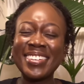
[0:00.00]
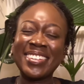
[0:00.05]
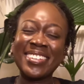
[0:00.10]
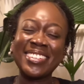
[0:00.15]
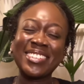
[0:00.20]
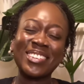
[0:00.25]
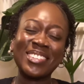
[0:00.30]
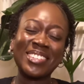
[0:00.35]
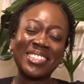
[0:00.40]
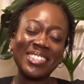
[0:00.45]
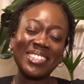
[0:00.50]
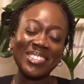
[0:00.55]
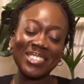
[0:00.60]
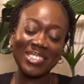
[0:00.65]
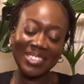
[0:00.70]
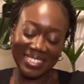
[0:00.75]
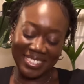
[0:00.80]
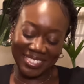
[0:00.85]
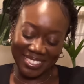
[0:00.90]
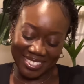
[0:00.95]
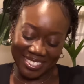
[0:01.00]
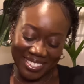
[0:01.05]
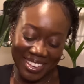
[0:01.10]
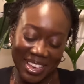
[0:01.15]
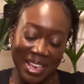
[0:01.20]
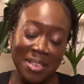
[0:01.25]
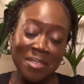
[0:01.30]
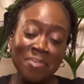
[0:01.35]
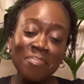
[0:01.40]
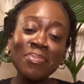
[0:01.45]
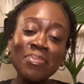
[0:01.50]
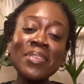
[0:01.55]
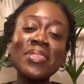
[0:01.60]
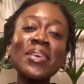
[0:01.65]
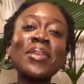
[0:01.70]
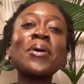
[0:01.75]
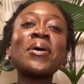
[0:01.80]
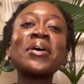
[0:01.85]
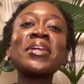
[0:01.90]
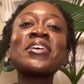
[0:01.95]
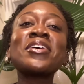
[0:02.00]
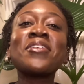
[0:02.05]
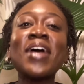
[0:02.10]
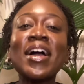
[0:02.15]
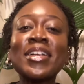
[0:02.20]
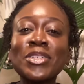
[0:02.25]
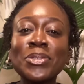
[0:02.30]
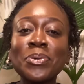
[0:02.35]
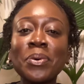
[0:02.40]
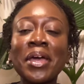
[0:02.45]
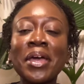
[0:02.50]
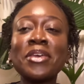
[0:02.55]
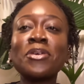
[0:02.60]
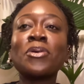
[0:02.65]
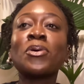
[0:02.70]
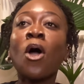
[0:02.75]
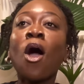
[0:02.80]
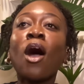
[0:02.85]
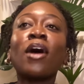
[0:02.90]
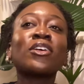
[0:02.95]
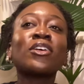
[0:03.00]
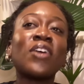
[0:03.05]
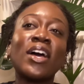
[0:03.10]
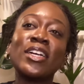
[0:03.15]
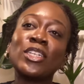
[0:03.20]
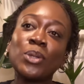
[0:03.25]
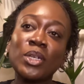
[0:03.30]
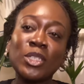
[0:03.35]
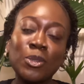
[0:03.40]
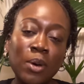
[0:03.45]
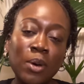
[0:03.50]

dodgy doctors. They're not going to graduate. You can't graduate to